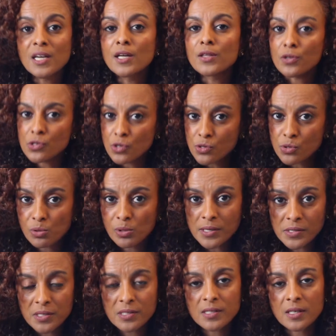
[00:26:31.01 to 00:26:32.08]
There's also
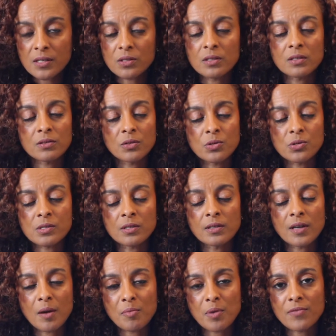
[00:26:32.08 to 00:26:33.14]
lessons that those
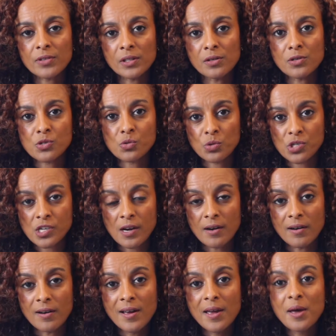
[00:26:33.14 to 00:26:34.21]
nonprofit leaders will
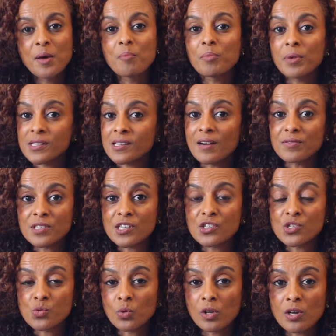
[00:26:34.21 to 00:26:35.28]
share, but its
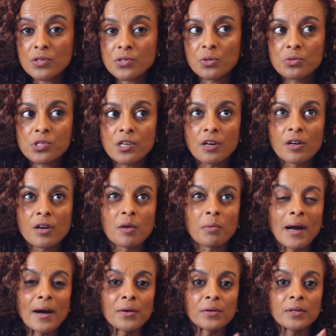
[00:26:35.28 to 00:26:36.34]
conversations will also share
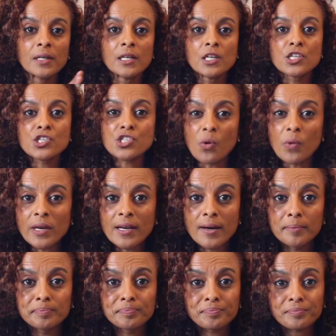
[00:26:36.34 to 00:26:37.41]
around showing
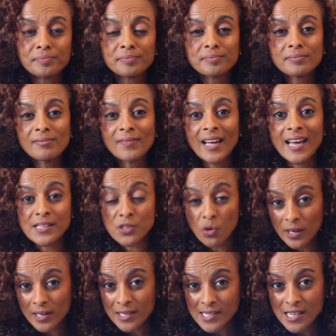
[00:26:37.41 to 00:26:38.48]
up as an
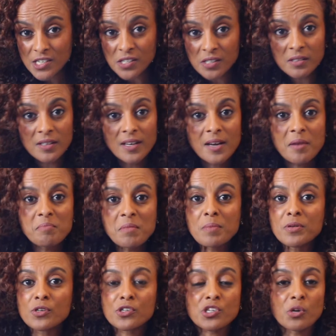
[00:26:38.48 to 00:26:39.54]
organization. Maybe
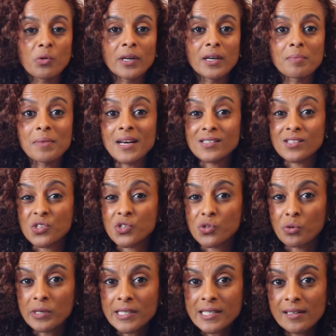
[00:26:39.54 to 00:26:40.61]
you're showing up as a
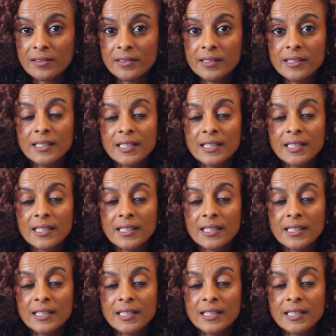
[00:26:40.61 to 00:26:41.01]
storyteller.